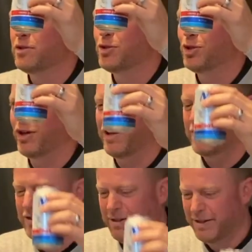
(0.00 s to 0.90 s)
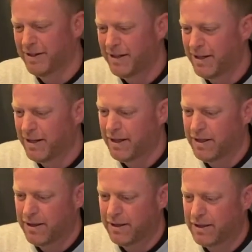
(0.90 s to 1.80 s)
Cheers.
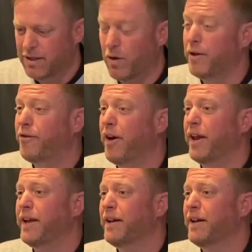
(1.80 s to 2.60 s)
It's only funny.